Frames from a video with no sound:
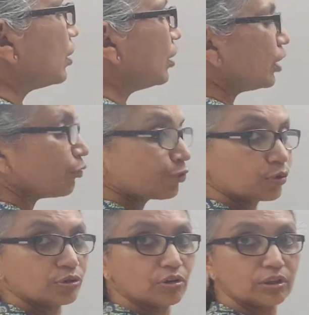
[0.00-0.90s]
Now if
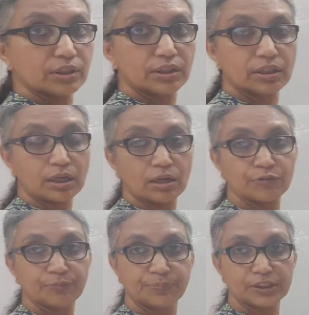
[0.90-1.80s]
you draw the
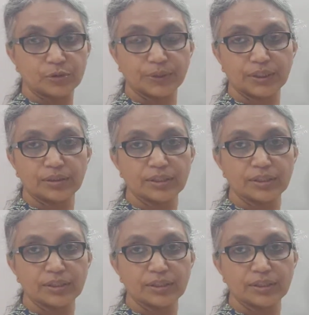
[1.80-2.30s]
graph between